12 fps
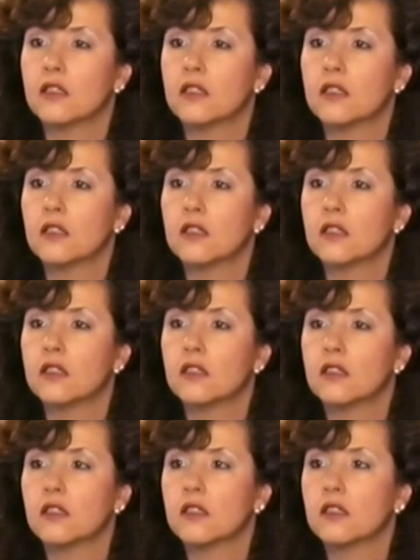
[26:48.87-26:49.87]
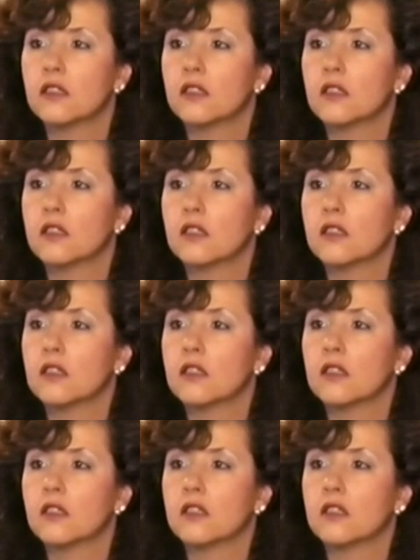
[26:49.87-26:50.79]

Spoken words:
(silence)